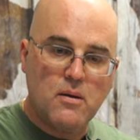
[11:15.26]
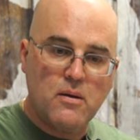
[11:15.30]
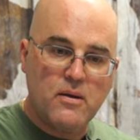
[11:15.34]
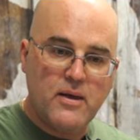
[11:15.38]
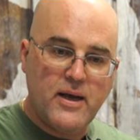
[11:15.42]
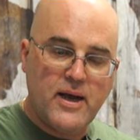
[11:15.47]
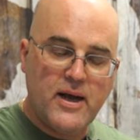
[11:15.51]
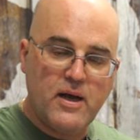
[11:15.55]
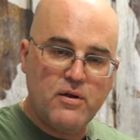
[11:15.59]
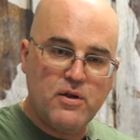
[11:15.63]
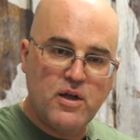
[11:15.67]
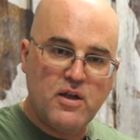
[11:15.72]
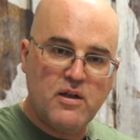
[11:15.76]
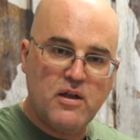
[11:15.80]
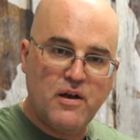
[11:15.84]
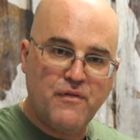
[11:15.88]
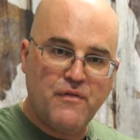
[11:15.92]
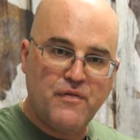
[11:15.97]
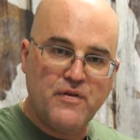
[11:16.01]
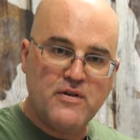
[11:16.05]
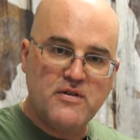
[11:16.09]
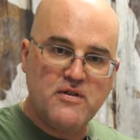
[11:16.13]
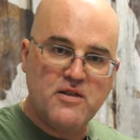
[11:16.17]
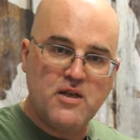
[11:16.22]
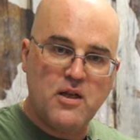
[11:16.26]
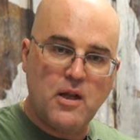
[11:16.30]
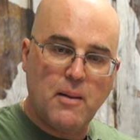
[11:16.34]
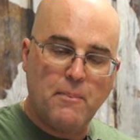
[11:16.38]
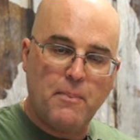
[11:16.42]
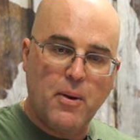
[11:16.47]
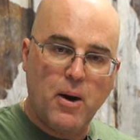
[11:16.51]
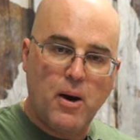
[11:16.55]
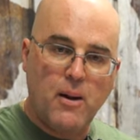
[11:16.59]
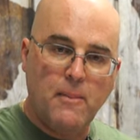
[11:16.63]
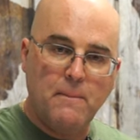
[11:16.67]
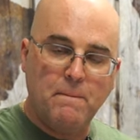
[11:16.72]
You hear the difference in the
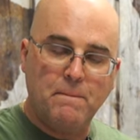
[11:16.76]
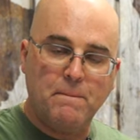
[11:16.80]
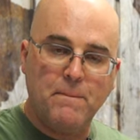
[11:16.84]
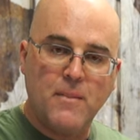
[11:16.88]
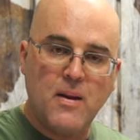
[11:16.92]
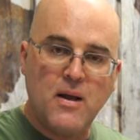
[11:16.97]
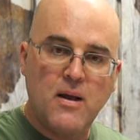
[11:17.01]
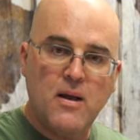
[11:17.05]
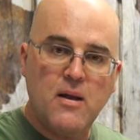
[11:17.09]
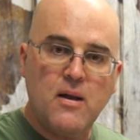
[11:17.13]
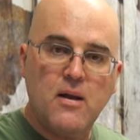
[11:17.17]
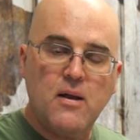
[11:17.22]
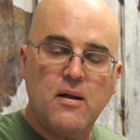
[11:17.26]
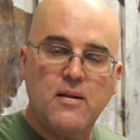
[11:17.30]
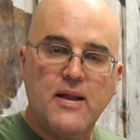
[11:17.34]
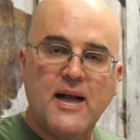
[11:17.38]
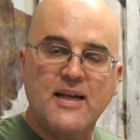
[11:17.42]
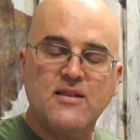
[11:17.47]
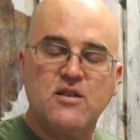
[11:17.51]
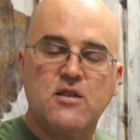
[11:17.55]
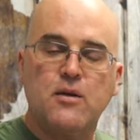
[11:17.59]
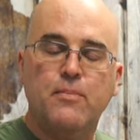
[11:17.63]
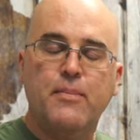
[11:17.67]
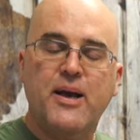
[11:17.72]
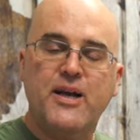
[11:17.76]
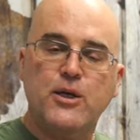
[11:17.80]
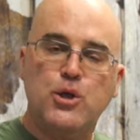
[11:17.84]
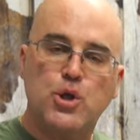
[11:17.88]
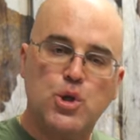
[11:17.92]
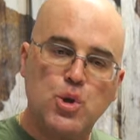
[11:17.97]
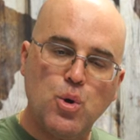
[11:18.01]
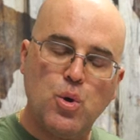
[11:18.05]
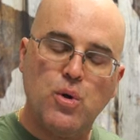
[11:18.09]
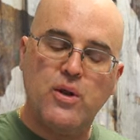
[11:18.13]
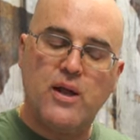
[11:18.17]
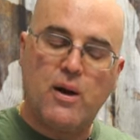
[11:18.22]
pump? That's to make
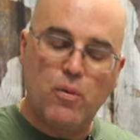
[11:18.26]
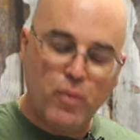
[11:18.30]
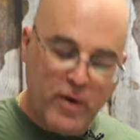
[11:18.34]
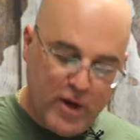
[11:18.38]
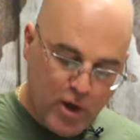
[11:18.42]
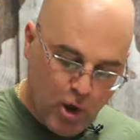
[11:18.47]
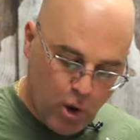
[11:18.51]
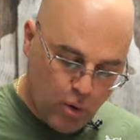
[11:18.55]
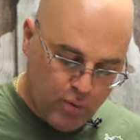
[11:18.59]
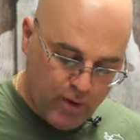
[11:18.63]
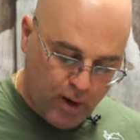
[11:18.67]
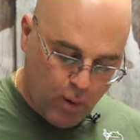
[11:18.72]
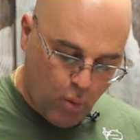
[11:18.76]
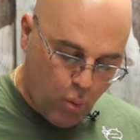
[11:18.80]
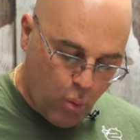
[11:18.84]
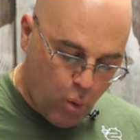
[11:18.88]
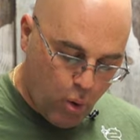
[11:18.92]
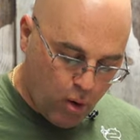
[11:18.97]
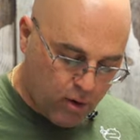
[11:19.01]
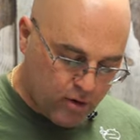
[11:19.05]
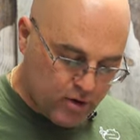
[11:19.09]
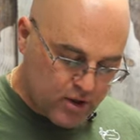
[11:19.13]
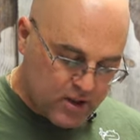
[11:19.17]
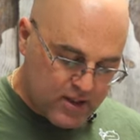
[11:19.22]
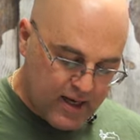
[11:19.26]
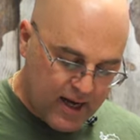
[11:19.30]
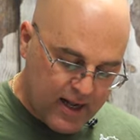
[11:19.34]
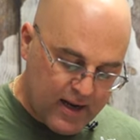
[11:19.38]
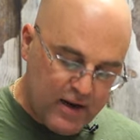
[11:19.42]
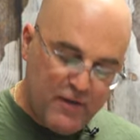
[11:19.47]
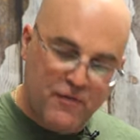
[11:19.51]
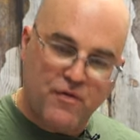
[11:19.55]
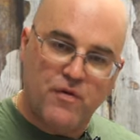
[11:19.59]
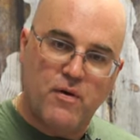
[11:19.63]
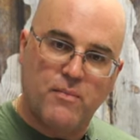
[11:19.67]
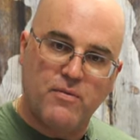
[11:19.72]
sure that we know that water's
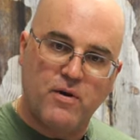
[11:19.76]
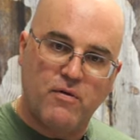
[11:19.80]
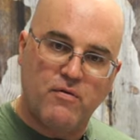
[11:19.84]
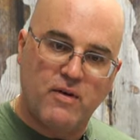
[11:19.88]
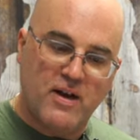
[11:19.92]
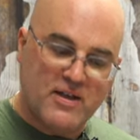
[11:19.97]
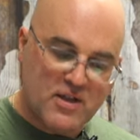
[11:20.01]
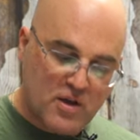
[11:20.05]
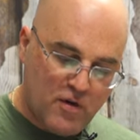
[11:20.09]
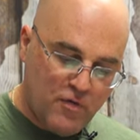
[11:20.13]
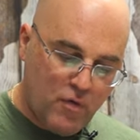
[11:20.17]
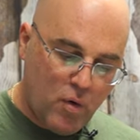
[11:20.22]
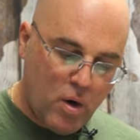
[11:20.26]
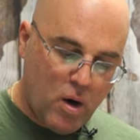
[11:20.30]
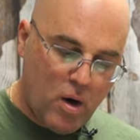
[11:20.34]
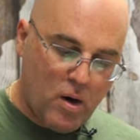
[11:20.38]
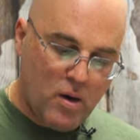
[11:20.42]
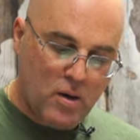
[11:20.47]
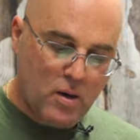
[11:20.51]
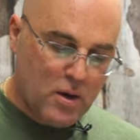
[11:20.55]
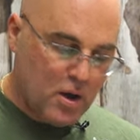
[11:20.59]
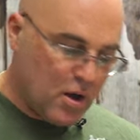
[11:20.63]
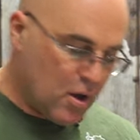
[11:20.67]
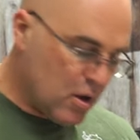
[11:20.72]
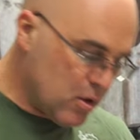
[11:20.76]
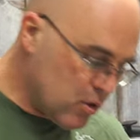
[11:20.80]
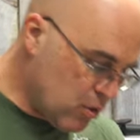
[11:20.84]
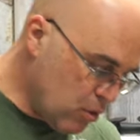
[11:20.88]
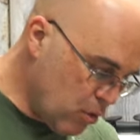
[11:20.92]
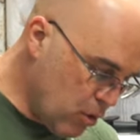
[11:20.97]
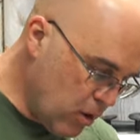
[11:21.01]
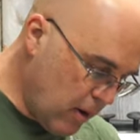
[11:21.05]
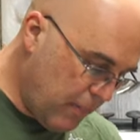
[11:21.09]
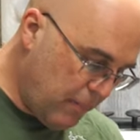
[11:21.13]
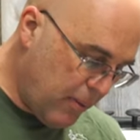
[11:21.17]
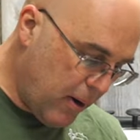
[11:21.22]
getting from the reservoir
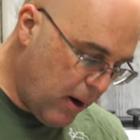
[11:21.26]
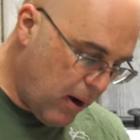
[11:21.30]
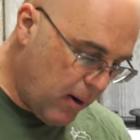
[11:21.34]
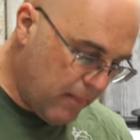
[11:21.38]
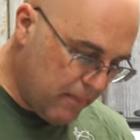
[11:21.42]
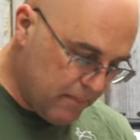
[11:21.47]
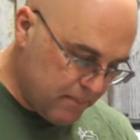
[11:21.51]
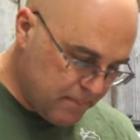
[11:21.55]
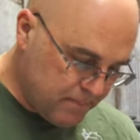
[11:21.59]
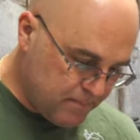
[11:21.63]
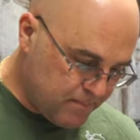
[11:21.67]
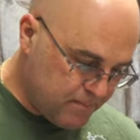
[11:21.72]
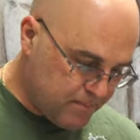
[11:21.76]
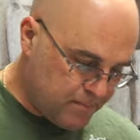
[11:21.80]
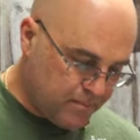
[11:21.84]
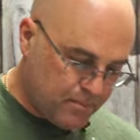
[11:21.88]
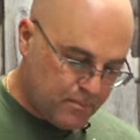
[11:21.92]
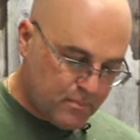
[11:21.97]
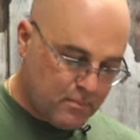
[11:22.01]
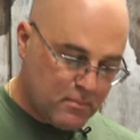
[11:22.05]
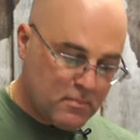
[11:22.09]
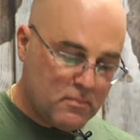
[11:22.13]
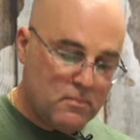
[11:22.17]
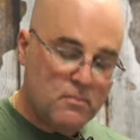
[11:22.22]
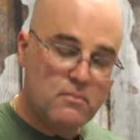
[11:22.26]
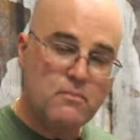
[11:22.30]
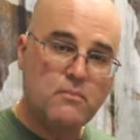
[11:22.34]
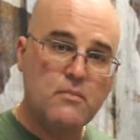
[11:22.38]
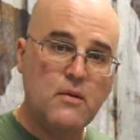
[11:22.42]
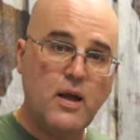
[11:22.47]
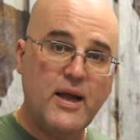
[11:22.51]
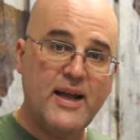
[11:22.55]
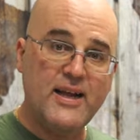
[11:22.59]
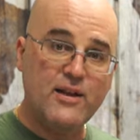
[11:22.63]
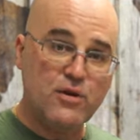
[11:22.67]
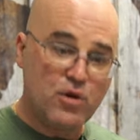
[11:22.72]
through the pump,
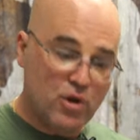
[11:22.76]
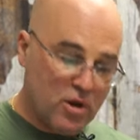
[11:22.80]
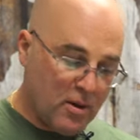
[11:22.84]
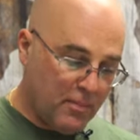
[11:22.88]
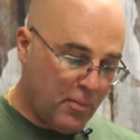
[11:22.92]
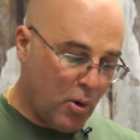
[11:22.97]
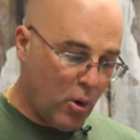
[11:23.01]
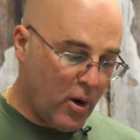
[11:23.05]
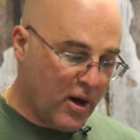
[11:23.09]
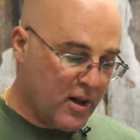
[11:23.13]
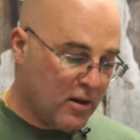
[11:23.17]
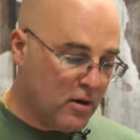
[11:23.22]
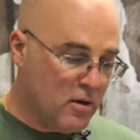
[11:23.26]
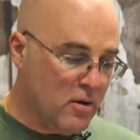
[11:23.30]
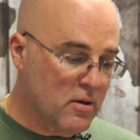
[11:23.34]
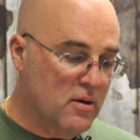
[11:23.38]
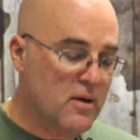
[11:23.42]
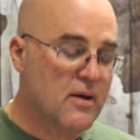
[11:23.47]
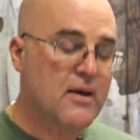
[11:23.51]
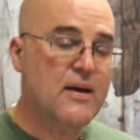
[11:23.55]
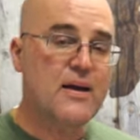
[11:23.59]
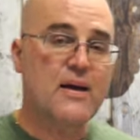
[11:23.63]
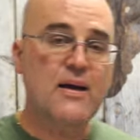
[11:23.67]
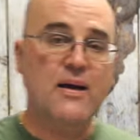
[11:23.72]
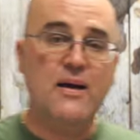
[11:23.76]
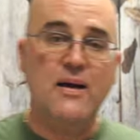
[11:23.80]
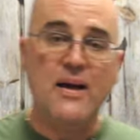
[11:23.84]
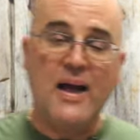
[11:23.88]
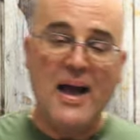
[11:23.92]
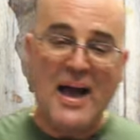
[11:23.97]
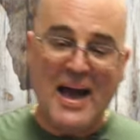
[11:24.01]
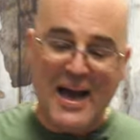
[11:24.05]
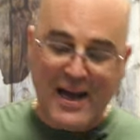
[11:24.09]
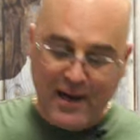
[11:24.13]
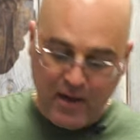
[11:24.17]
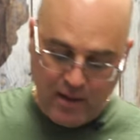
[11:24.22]
into the boiler,
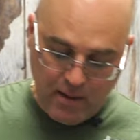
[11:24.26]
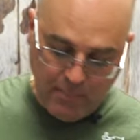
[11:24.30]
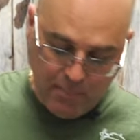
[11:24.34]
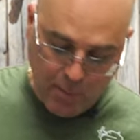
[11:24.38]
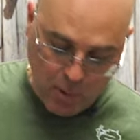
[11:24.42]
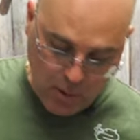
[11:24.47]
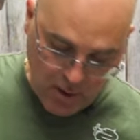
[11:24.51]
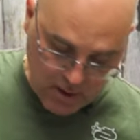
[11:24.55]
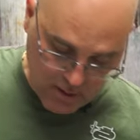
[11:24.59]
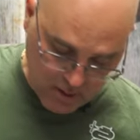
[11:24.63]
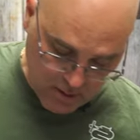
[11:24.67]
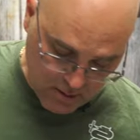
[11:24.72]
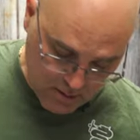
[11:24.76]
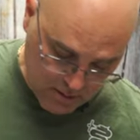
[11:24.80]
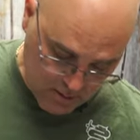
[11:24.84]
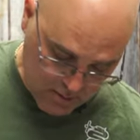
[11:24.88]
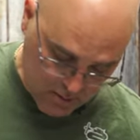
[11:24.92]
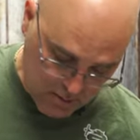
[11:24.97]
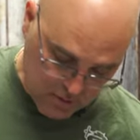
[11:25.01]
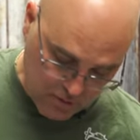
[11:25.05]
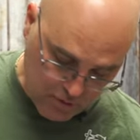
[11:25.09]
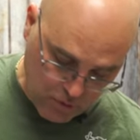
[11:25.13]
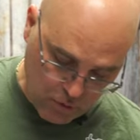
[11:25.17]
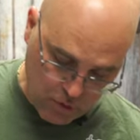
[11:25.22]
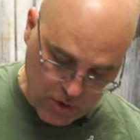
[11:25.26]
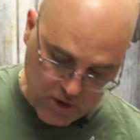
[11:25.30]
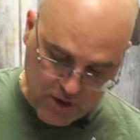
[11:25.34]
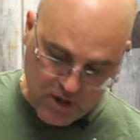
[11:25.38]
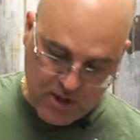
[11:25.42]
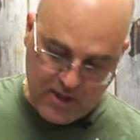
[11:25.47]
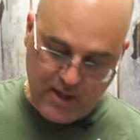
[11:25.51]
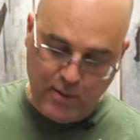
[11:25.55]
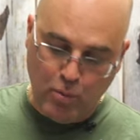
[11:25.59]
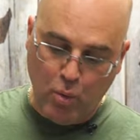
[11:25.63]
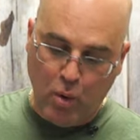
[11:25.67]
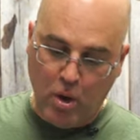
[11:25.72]
out of the boiler, through the
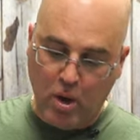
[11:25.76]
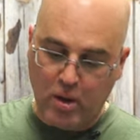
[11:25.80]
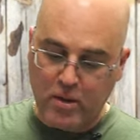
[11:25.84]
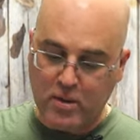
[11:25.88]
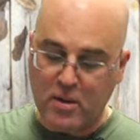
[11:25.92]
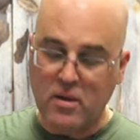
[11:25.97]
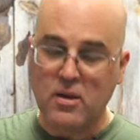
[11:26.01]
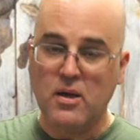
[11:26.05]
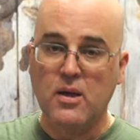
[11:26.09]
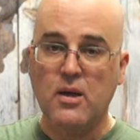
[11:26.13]
steam wand.